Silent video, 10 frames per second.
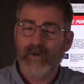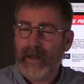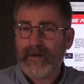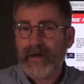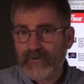Well,
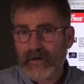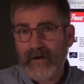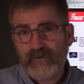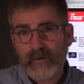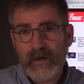I guess
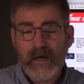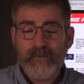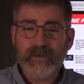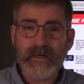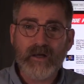after
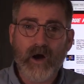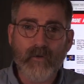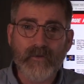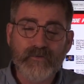putting all the